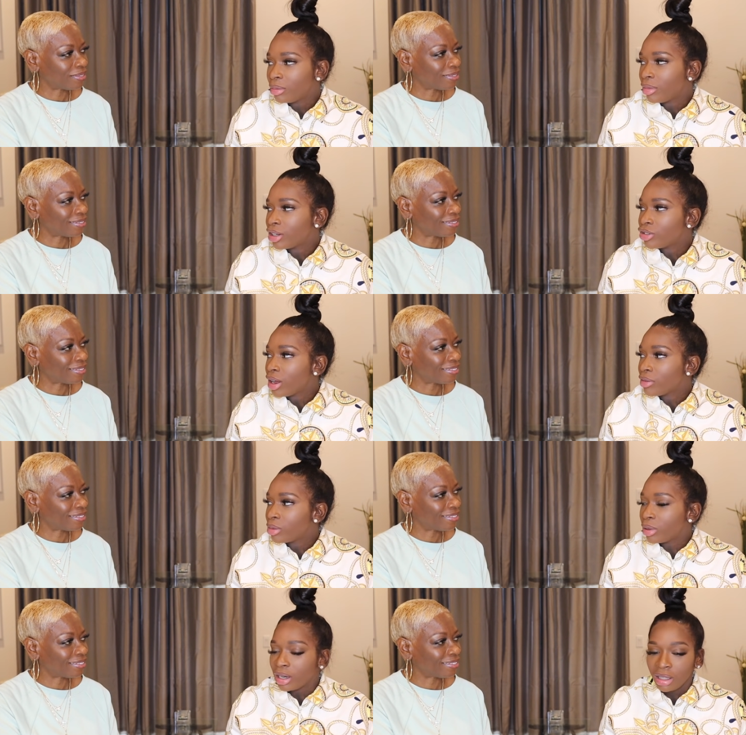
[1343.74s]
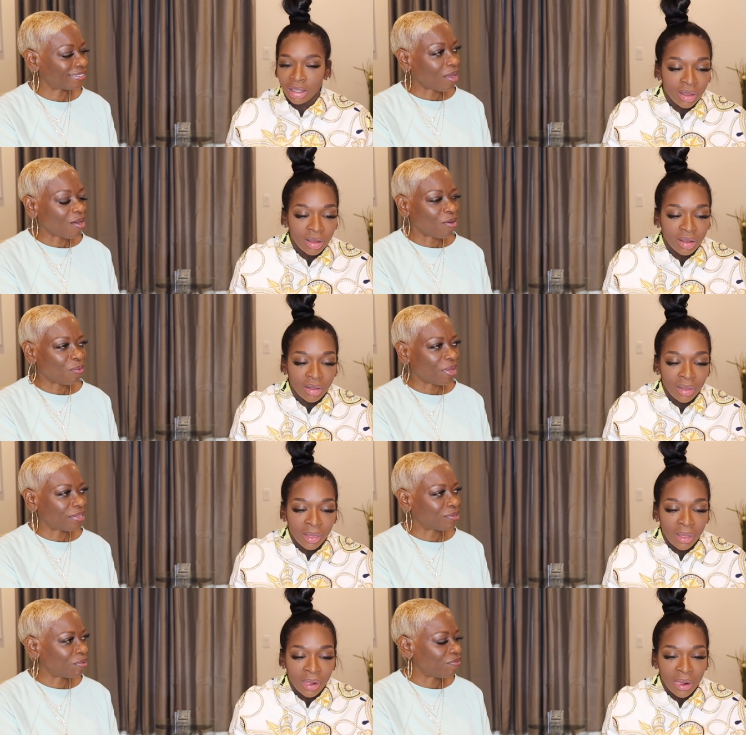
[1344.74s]
Speaker 1: my travel buddy.
Speaker 2: Oh, Wes,
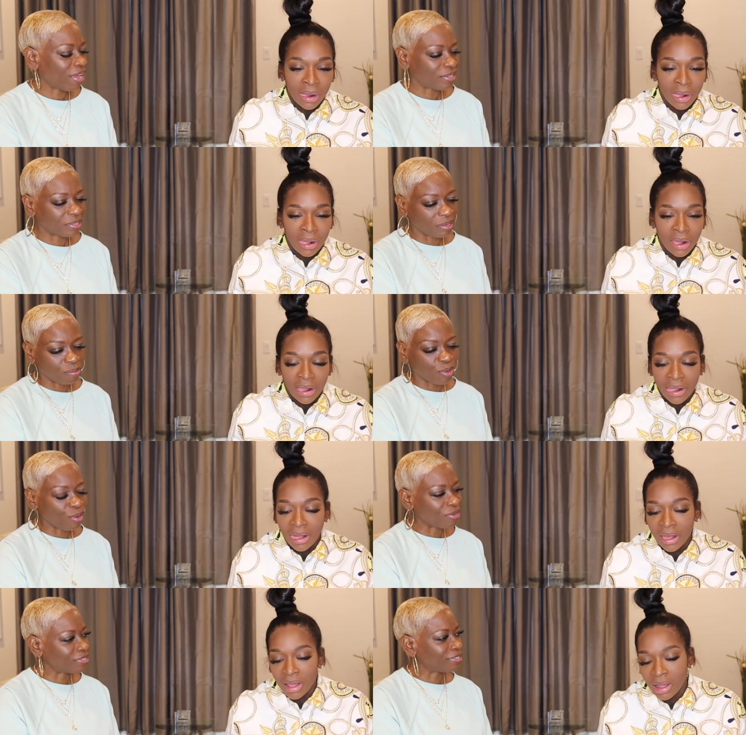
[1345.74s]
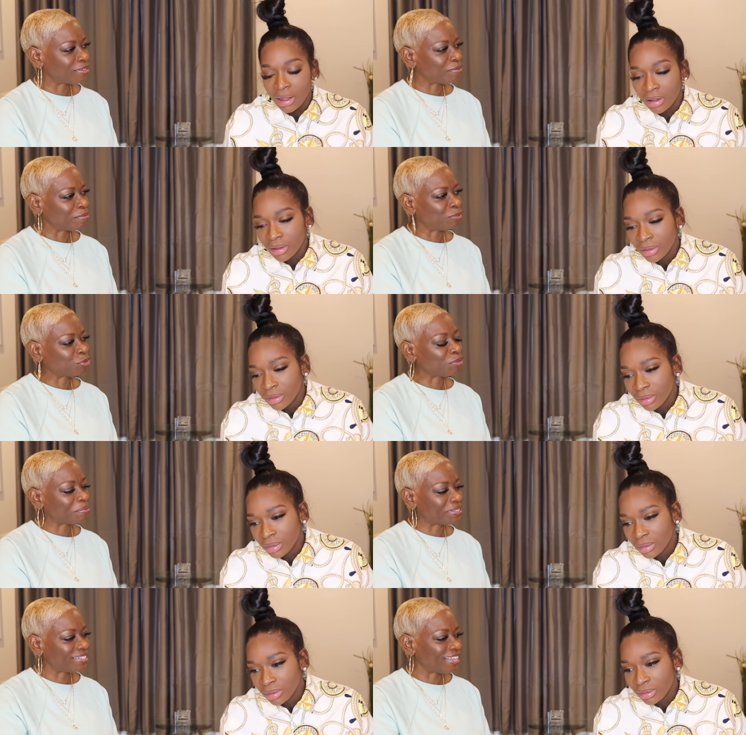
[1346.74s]
we've had some awesome
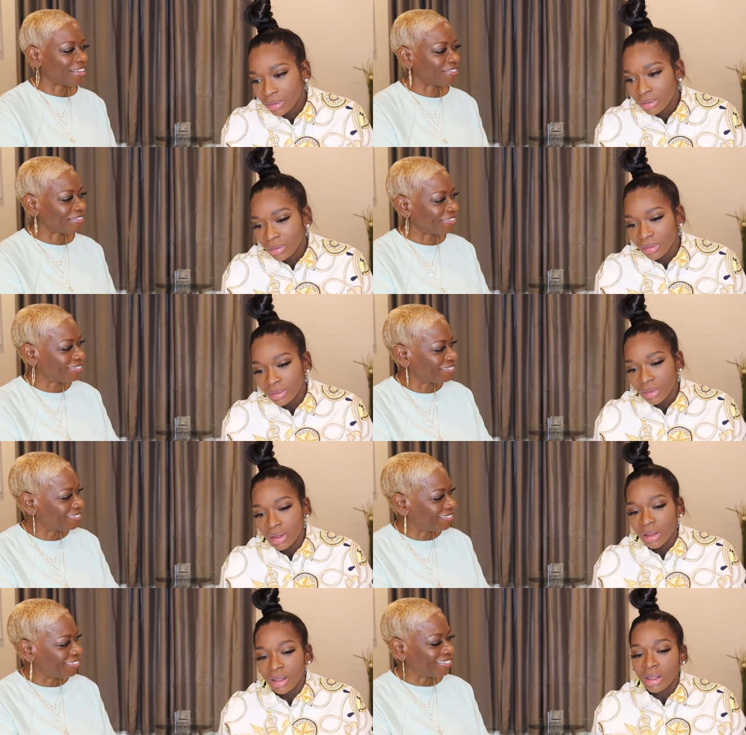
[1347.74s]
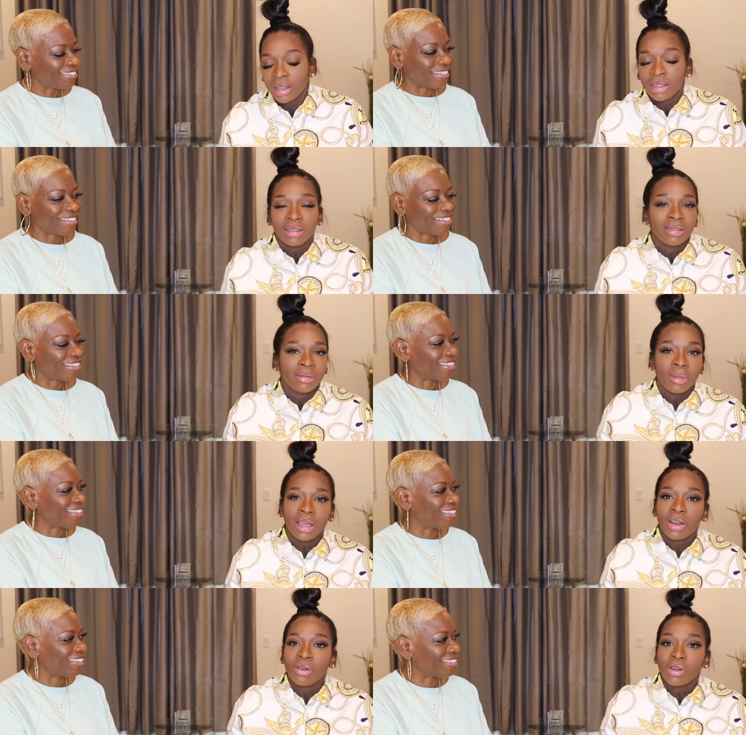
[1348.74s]
trips together.
Speaker 1: Man,
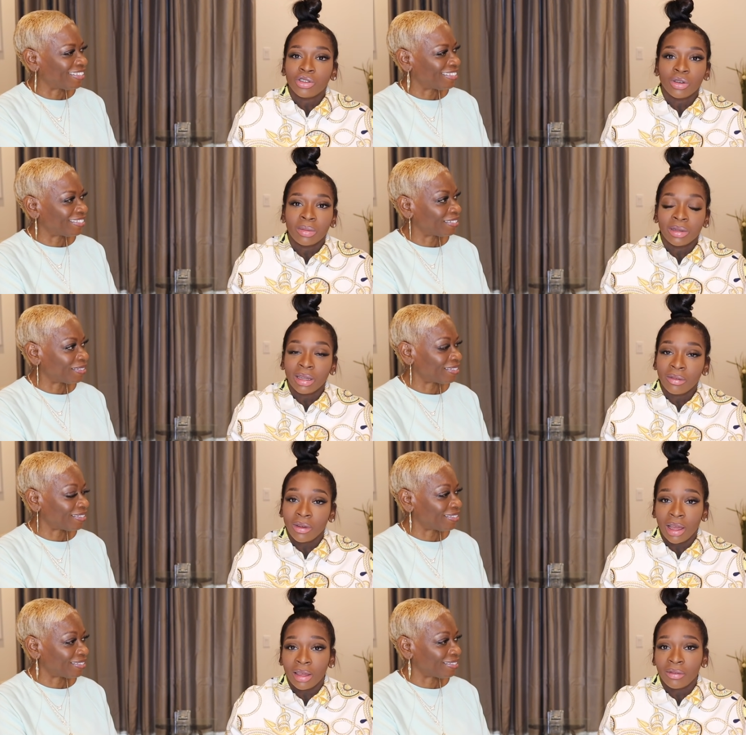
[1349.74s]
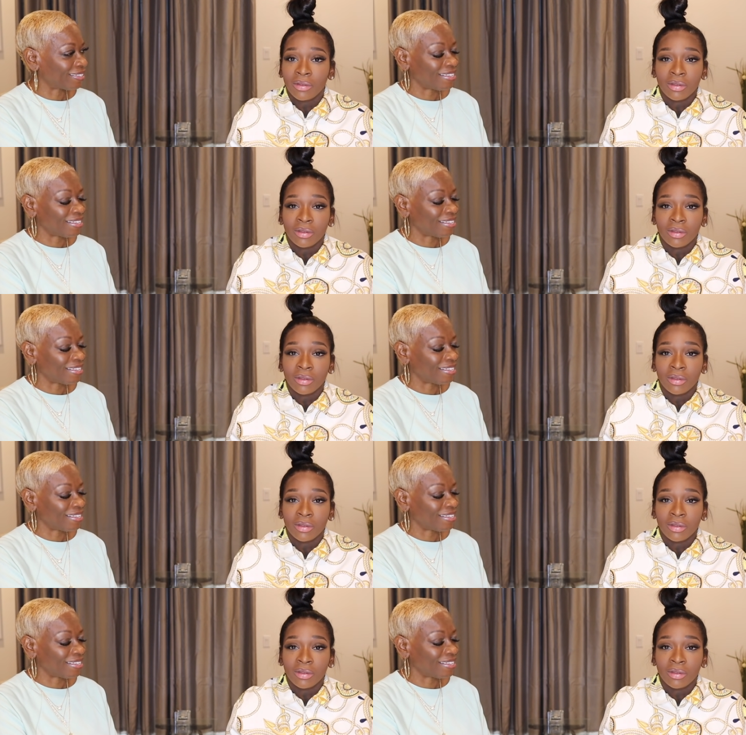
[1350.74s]
go on trips, live life,